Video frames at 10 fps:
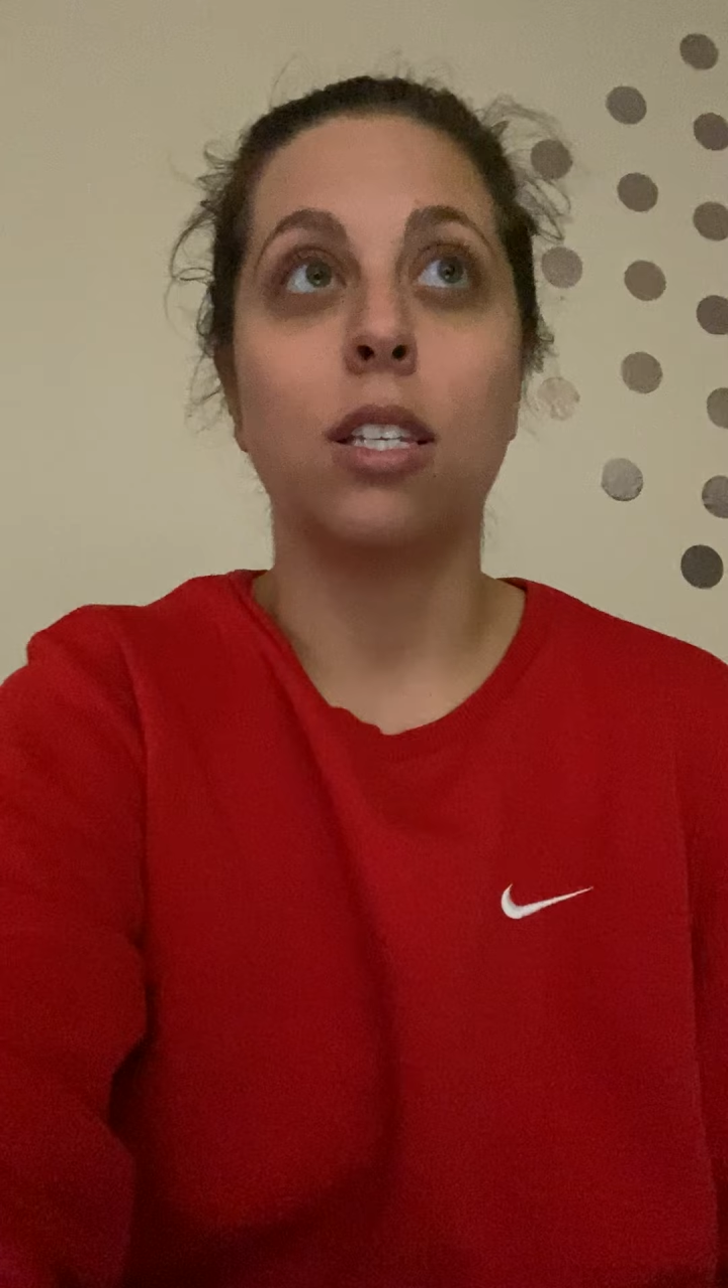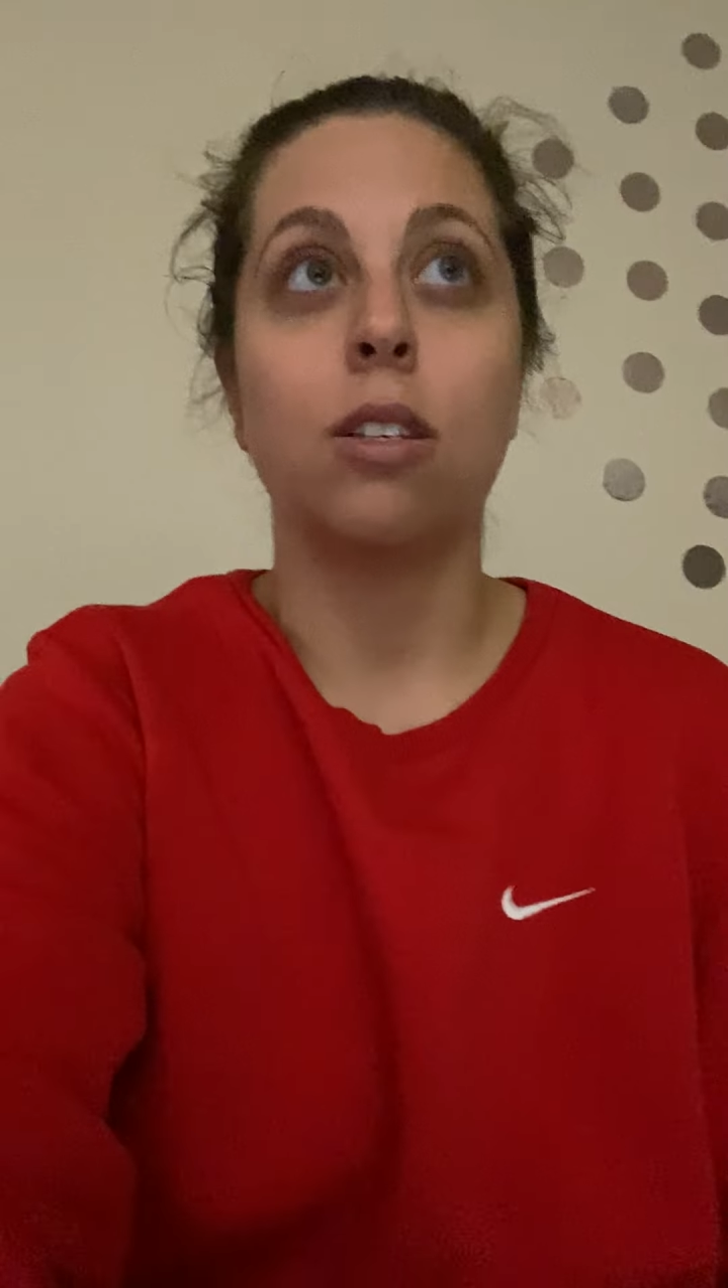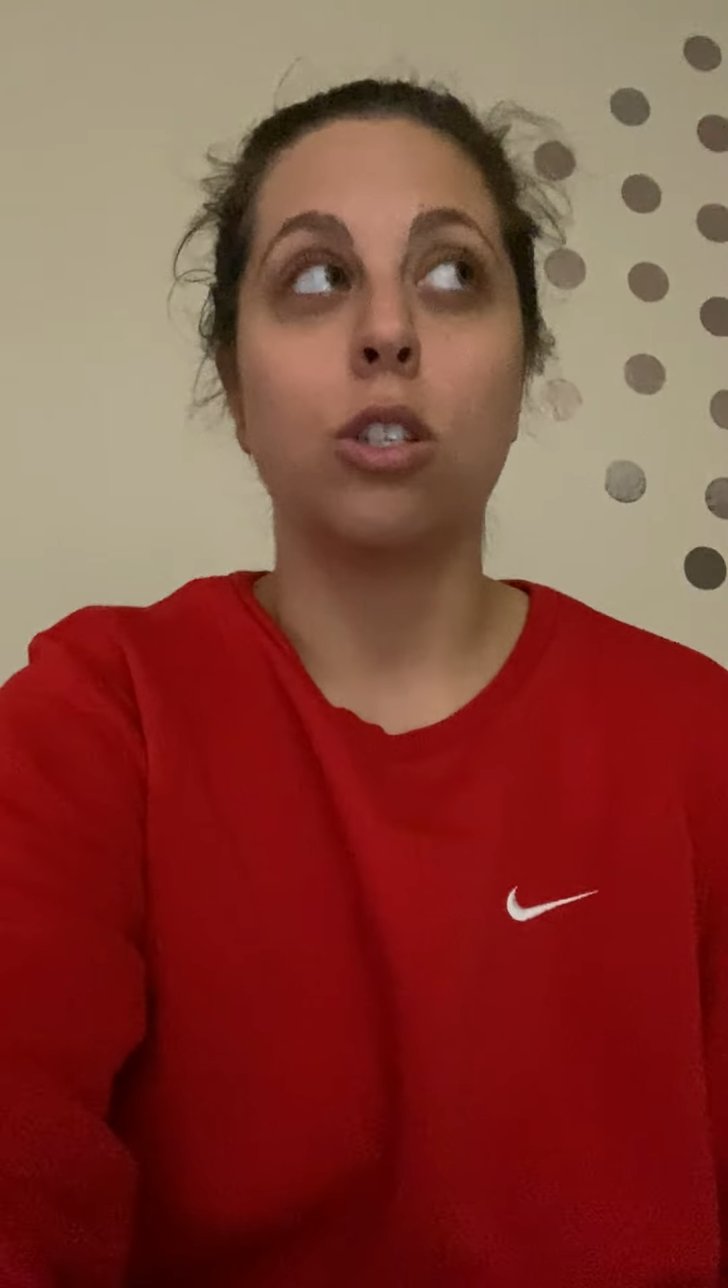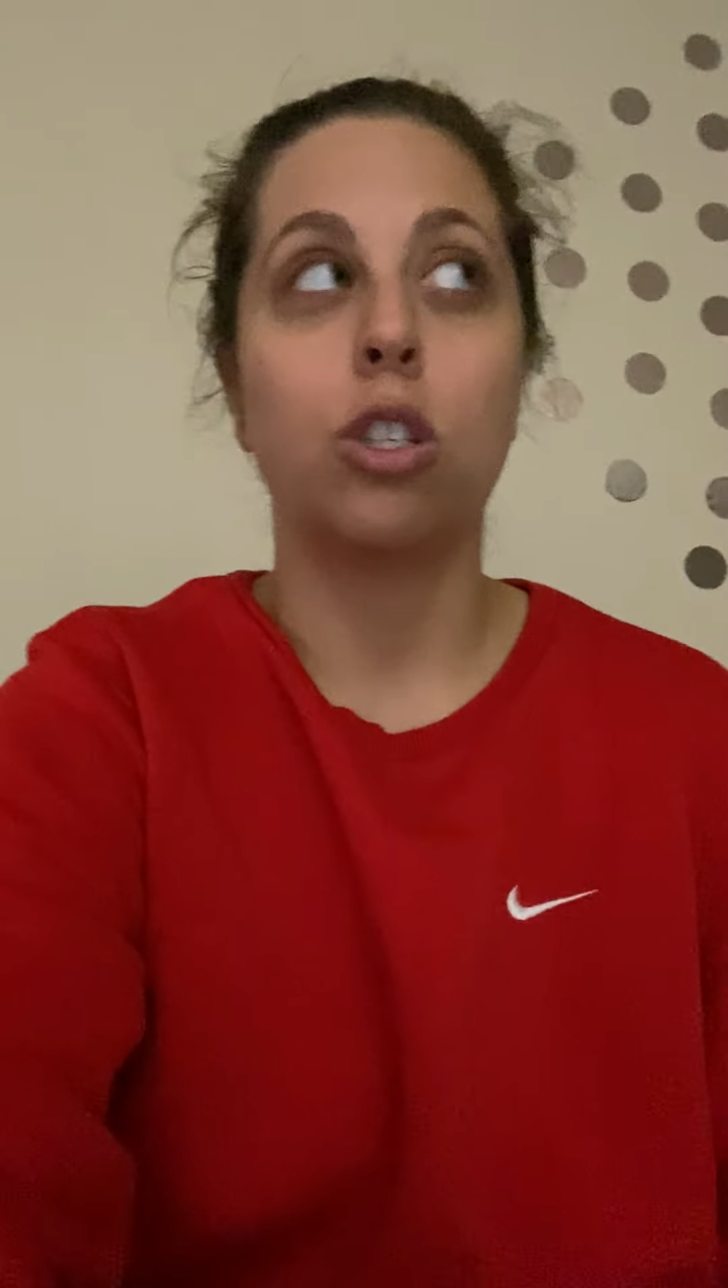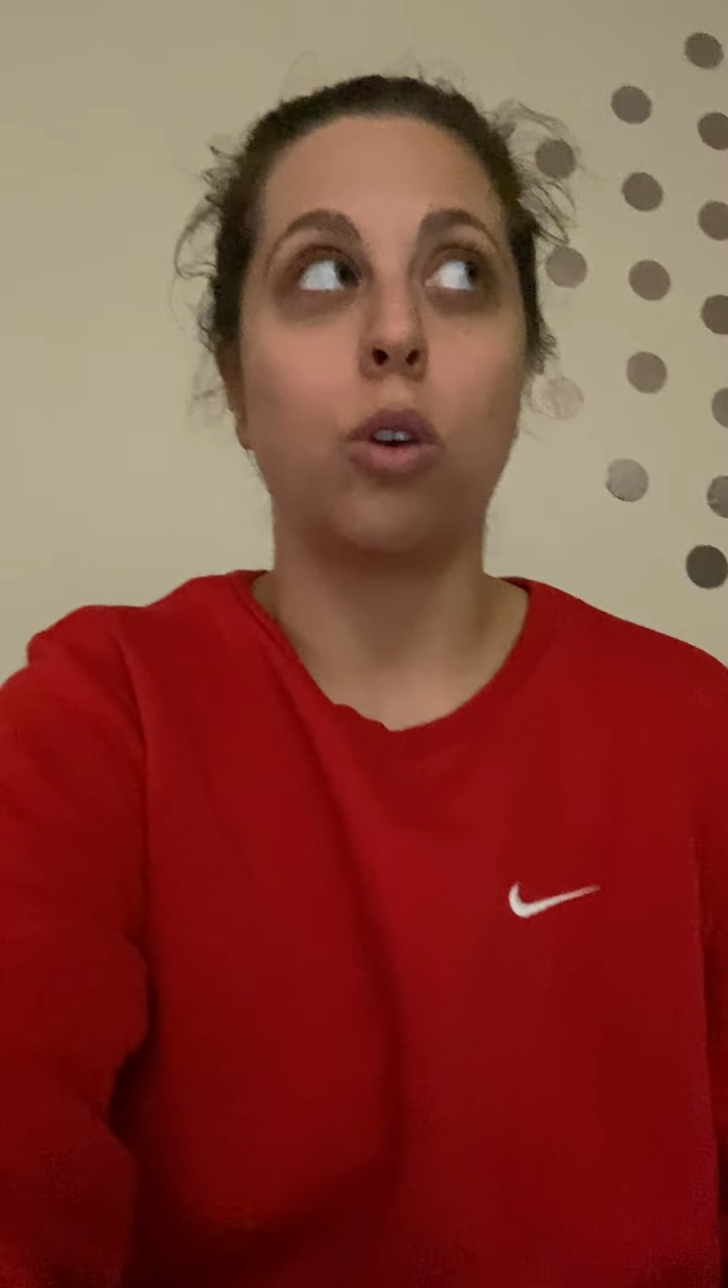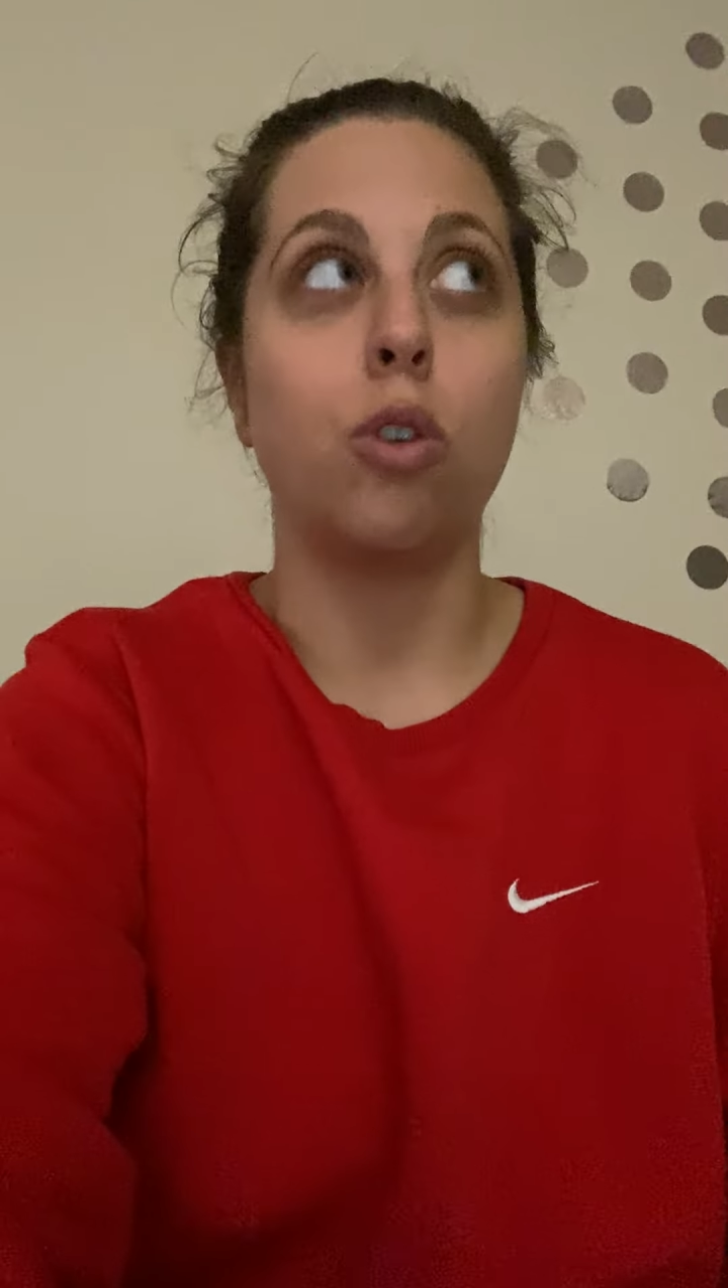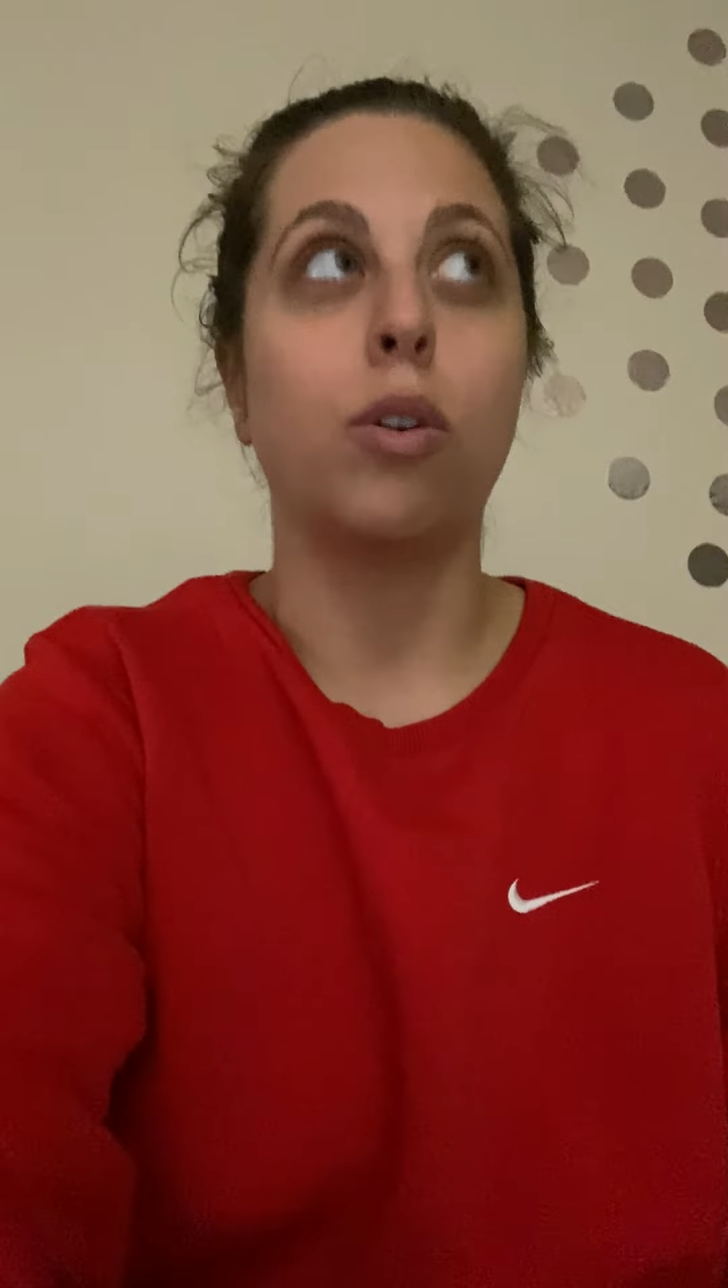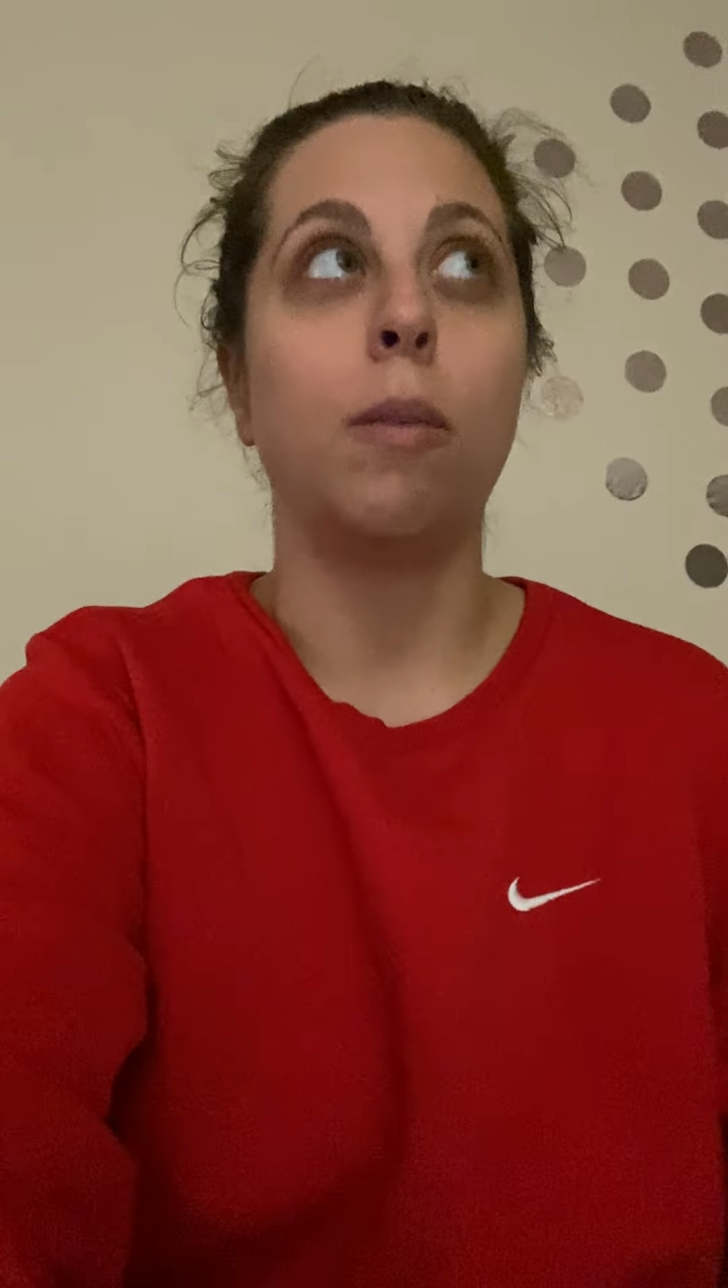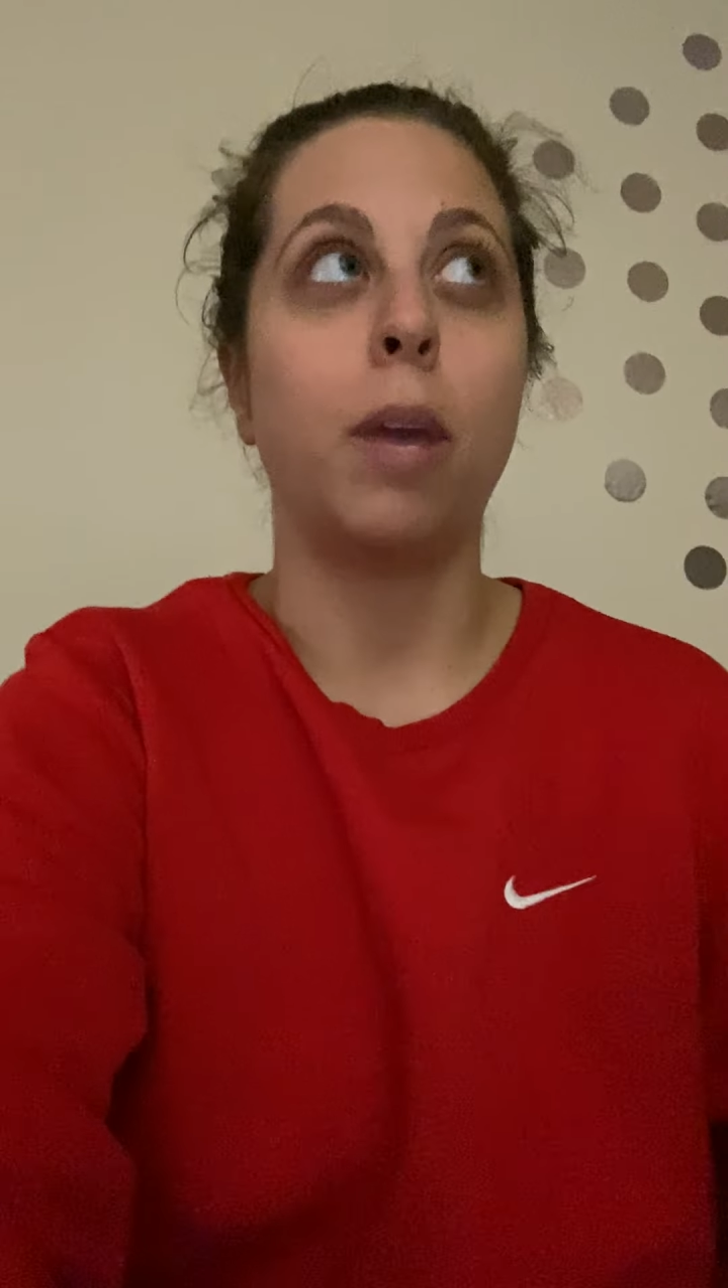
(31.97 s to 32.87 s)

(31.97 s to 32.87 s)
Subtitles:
so you can